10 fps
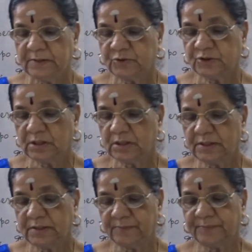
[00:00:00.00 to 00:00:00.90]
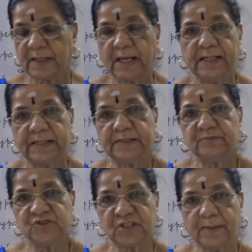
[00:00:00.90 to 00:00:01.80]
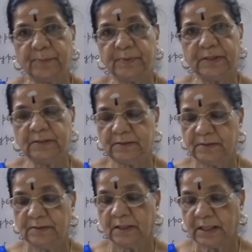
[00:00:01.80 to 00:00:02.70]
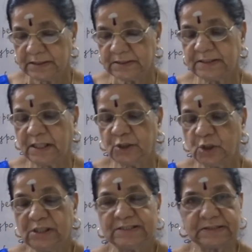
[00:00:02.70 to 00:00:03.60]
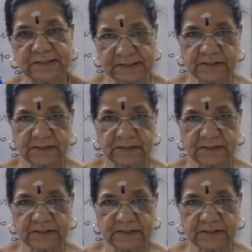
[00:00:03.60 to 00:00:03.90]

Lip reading: third, Adam's apple and adolescence.